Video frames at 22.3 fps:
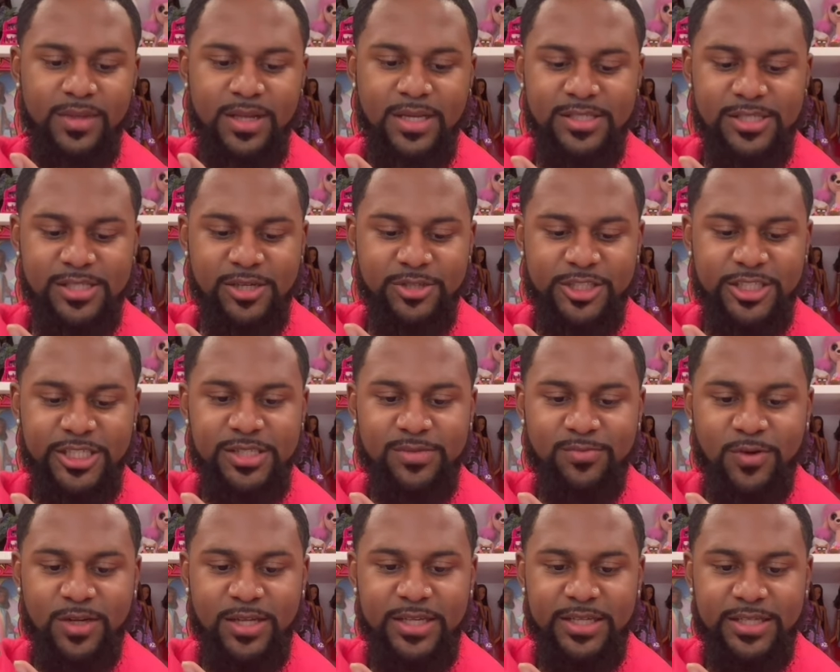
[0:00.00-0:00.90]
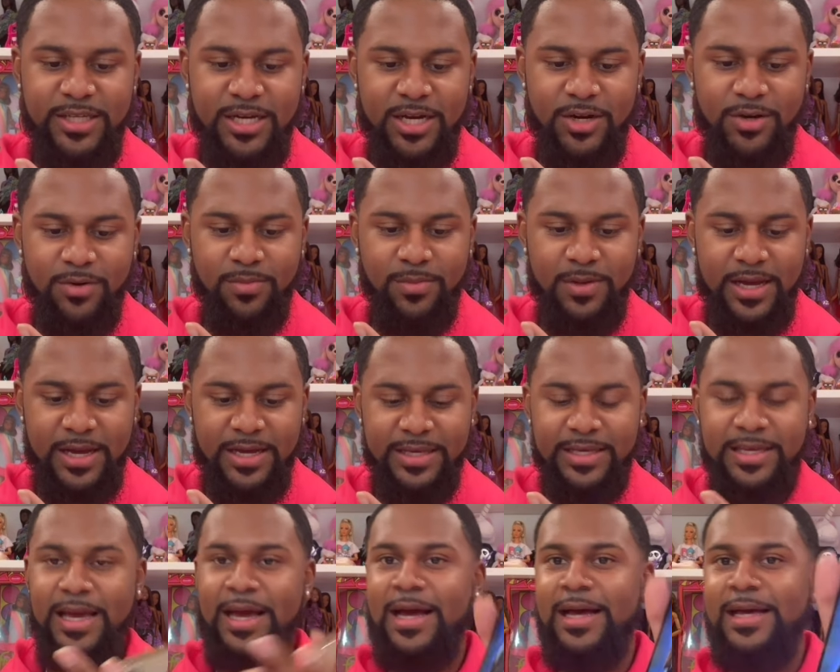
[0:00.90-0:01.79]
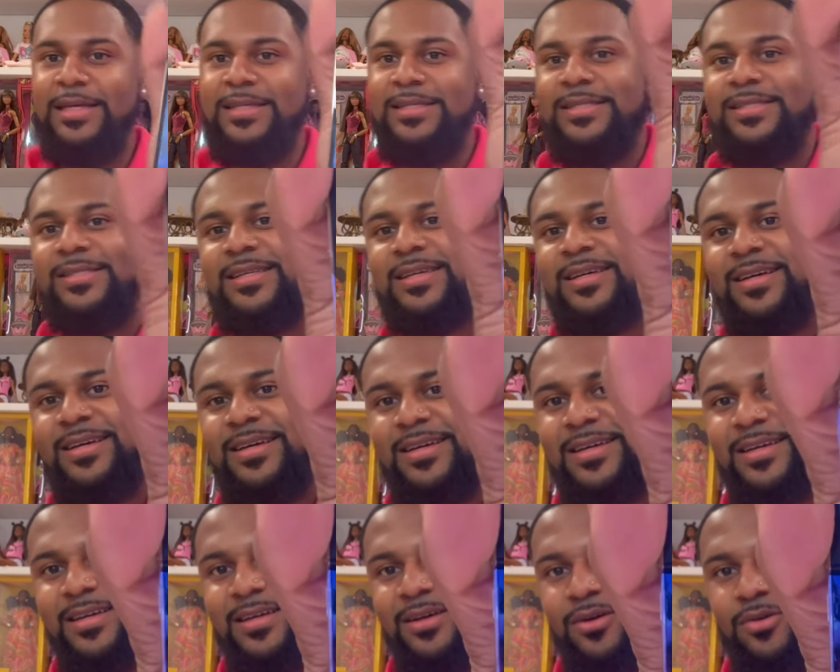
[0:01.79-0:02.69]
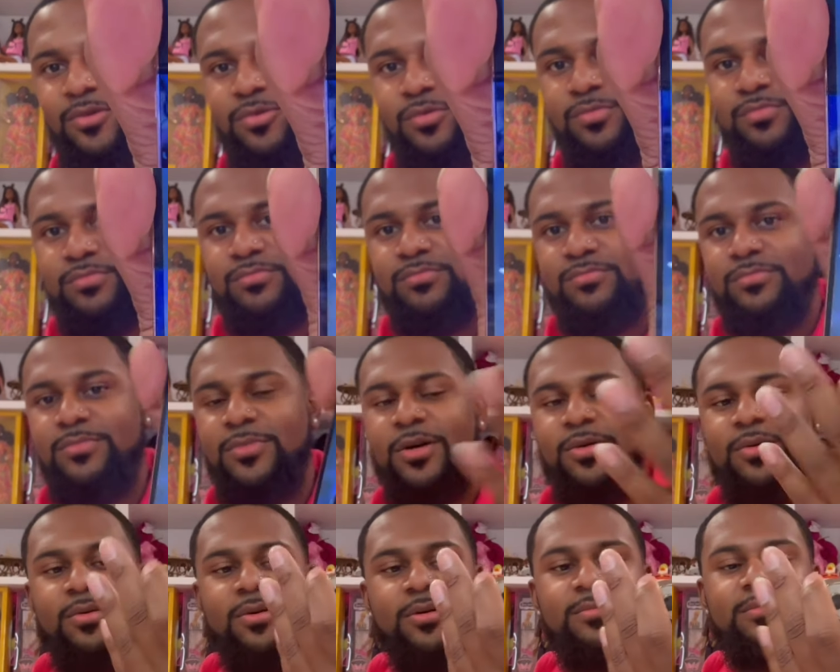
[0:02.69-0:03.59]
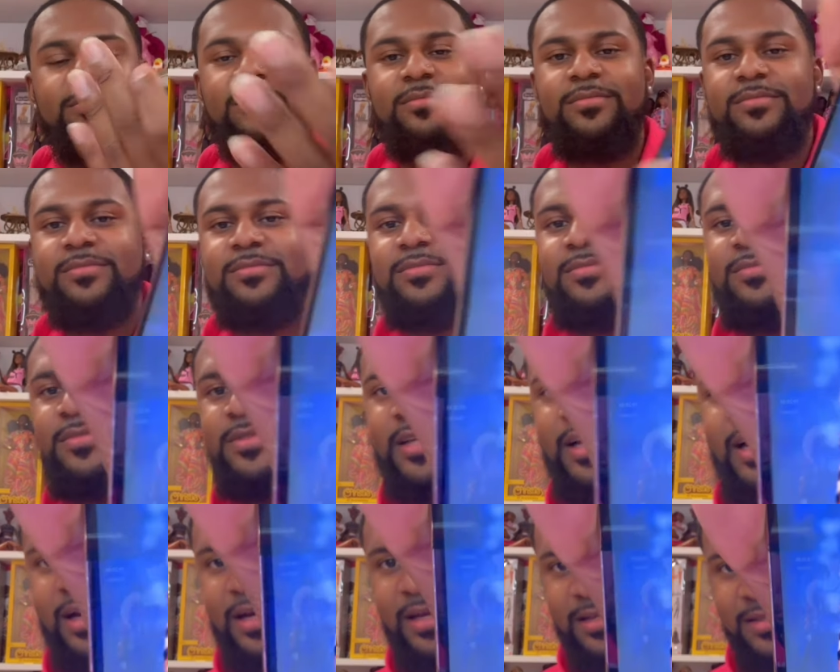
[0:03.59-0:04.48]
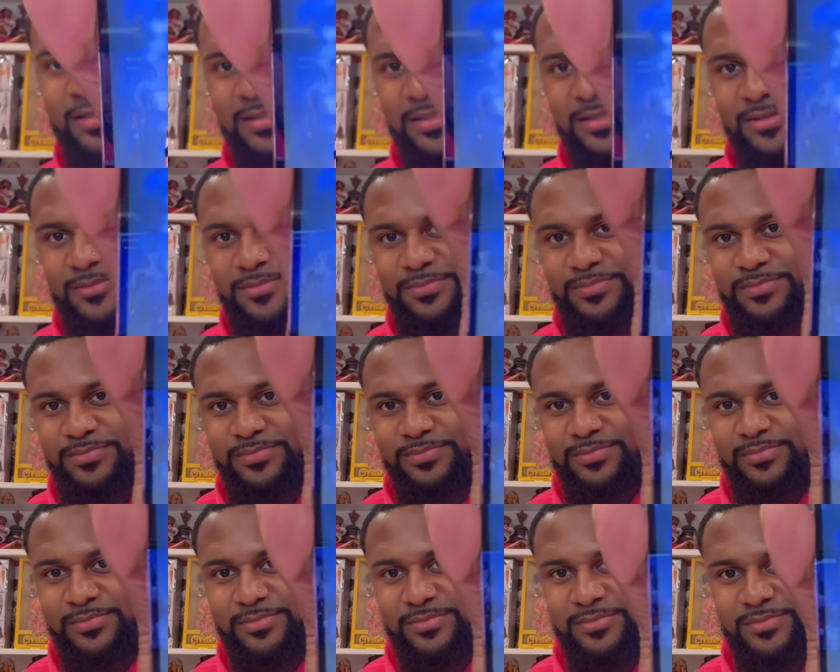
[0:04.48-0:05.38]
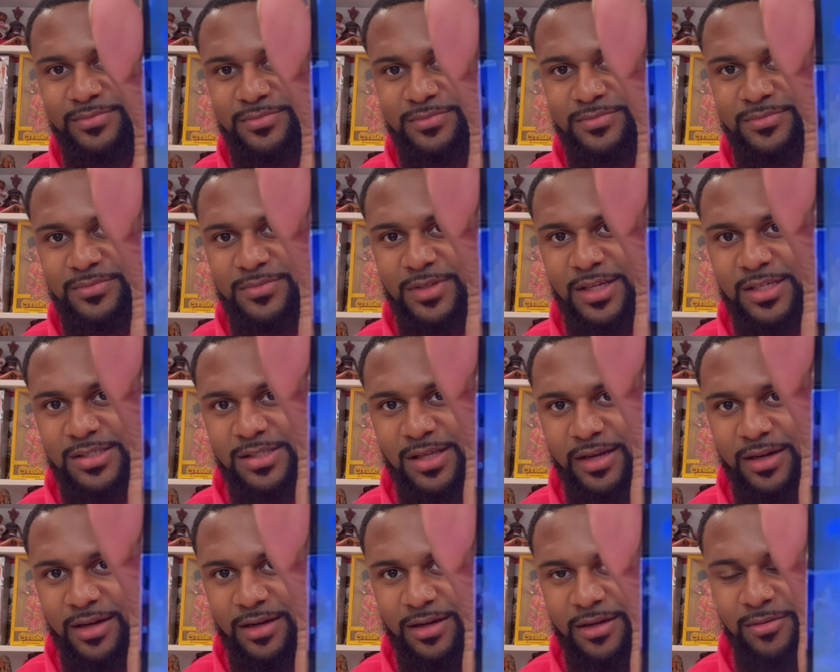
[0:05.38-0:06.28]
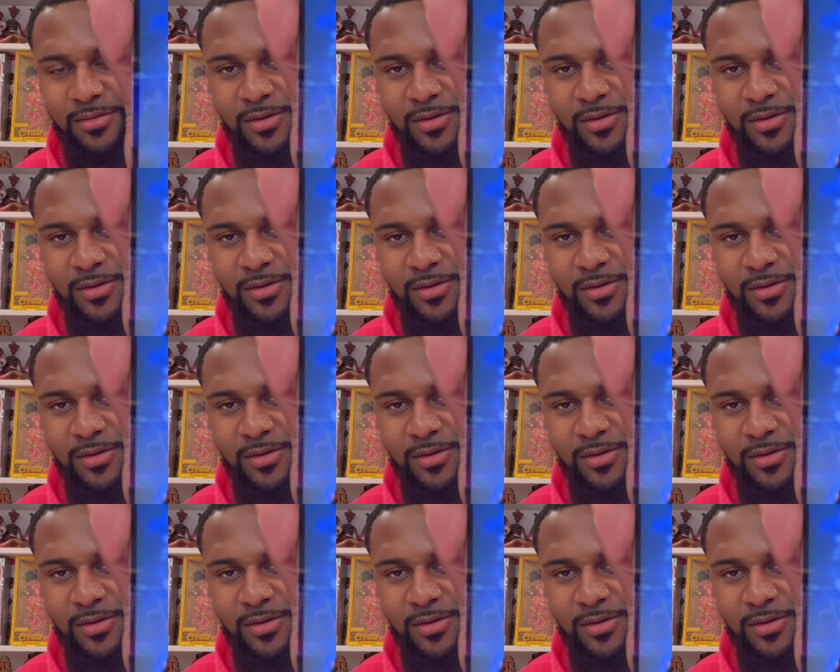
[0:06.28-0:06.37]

So she's really dope. Like, yes. oh hold on. Yes. That's like a,